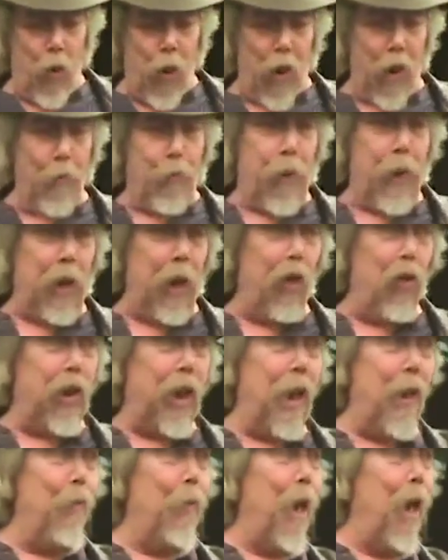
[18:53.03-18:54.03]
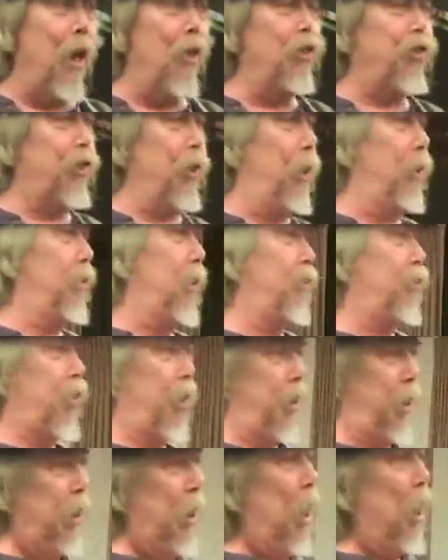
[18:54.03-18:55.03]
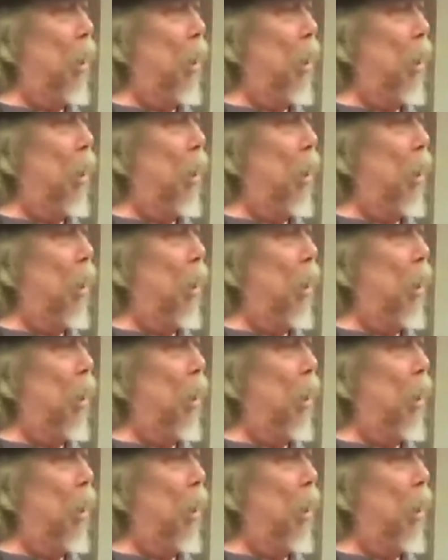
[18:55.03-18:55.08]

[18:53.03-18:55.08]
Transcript: one appeal came out and said that the